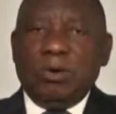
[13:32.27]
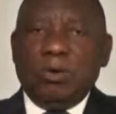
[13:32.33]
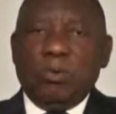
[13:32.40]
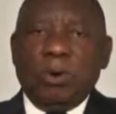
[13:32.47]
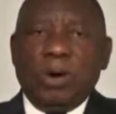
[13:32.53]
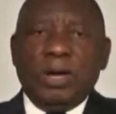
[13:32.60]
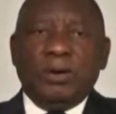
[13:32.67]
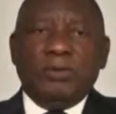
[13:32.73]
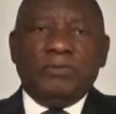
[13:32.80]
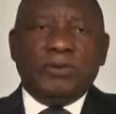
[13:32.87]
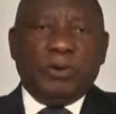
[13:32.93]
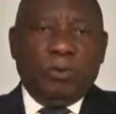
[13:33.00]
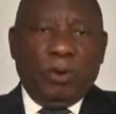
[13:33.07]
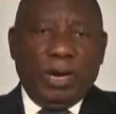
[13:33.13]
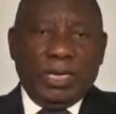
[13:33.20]
one of
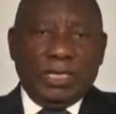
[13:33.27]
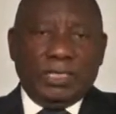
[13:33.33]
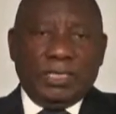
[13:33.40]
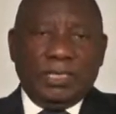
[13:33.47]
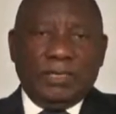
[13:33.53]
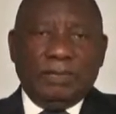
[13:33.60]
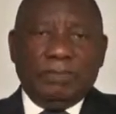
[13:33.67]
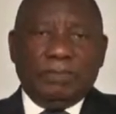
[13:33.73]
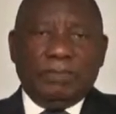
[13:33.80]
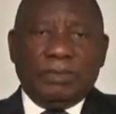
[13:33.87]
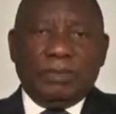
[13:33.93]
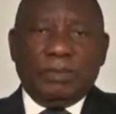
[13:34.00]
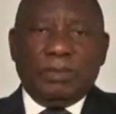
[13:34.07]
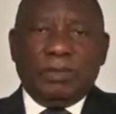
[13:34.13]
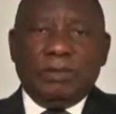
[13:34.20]
equality,
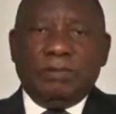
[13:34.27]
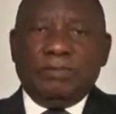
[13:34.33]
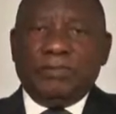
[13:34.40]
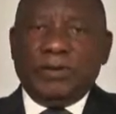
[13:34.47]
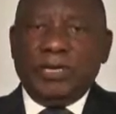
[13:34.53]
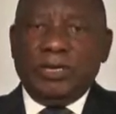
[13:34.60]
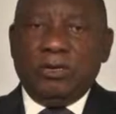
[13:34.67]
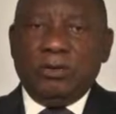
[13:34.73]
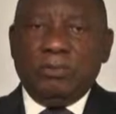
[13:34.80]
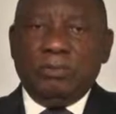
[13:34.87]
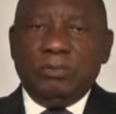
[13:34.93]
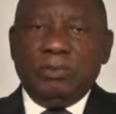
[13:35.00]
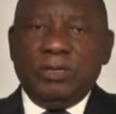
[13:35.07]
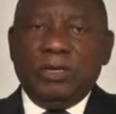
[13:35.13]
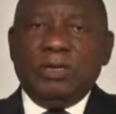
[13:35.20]
freedom,
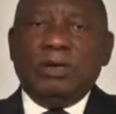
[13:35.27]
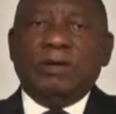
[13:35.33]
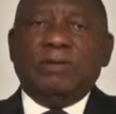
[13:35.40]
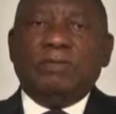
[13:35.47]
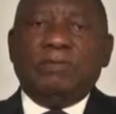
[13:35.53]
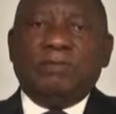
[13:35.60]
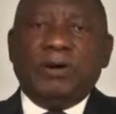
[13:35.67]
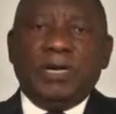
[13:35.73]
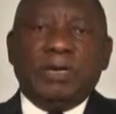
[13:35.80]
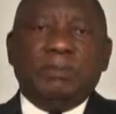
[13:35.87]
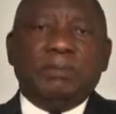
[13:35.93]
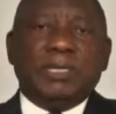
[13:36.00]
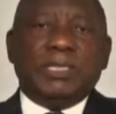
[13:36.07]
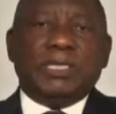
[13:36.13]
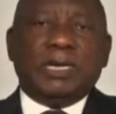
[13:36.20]

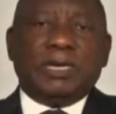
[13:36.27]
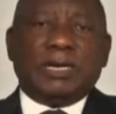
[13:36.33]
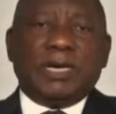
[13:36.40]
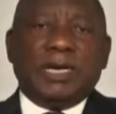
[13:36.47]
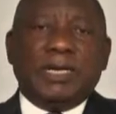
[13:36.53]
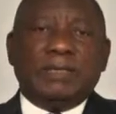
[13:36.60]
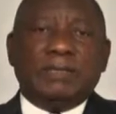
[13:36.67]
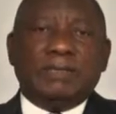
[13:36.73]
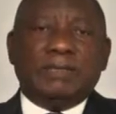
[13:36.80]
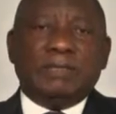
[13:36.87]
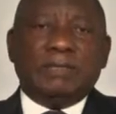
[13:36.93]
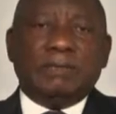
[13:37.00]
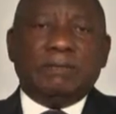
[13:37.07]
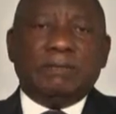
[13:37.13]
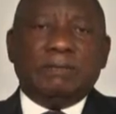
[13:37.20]
fundamental rights,
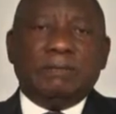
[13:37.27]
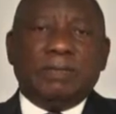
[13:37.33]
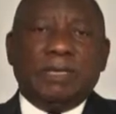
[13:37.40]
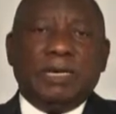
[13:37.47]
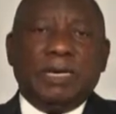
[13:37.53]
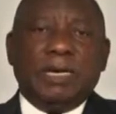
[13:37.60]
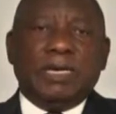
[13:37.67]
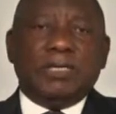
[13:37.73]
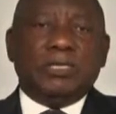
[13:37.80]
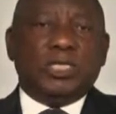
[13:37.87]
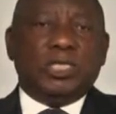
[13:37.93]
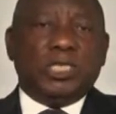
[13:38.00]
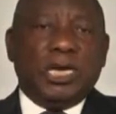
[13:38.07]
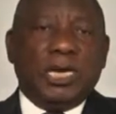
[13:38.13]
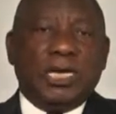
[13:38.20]
and
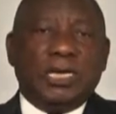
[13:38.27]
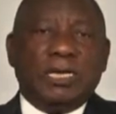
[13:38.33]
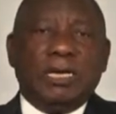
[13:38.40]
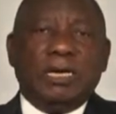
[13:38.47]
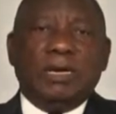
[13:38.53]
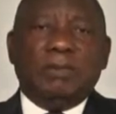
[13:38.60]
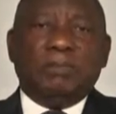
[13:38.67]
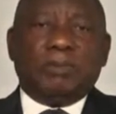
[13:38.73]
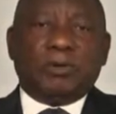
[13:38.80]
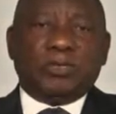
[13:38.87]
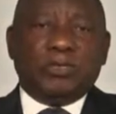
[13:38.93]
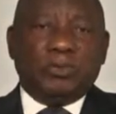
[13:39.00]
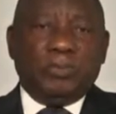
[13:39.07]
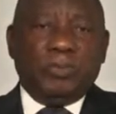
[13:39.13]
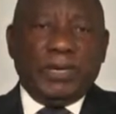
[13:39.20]
shared
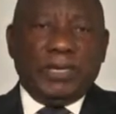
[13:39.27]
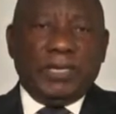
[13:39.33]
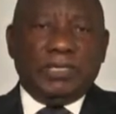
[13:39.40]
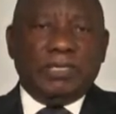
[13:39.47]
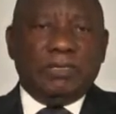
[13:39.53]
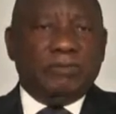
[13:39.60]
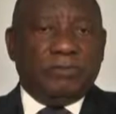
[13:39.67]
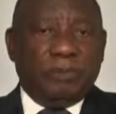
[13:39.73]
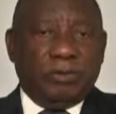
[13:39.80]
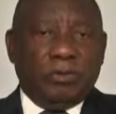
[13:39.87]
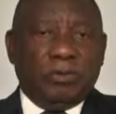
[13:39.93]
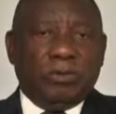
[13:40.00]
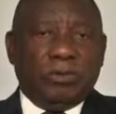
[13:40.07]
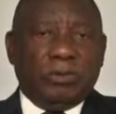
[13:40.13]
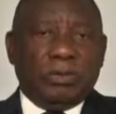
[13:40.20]
prosperity for
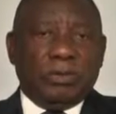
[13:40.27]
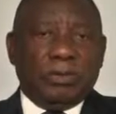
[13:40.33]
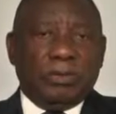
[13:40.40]
all,